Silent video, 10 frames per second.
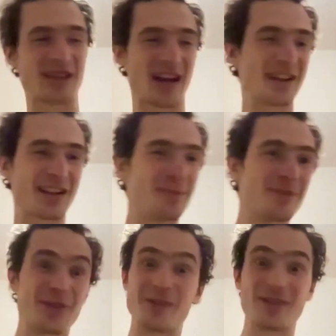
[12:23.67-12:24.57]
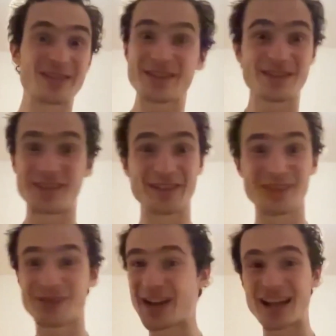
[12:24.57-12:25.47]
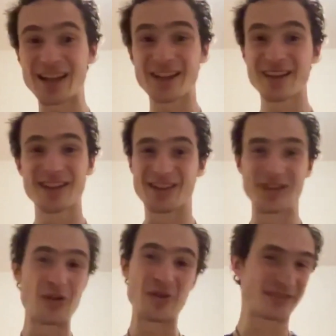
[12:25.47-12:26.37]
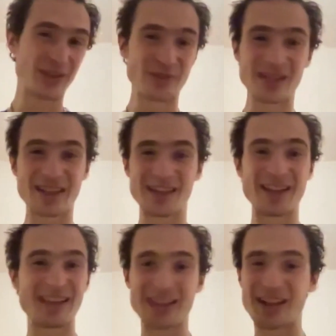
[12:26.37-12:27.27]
I come for a visit, certain crag, you know, it's not really clean.